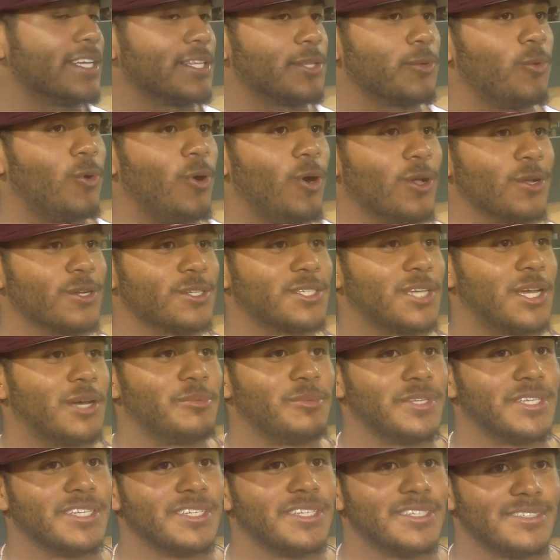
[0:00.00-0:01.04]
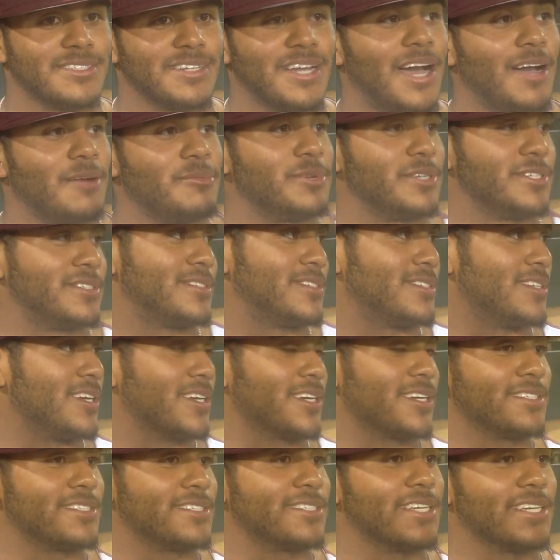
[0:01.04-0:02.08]
hit the wall or something, and then I'd be
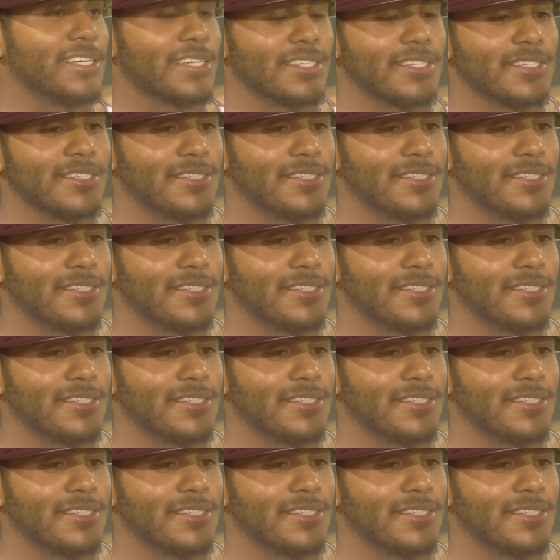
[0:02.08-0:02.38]
stuck on second.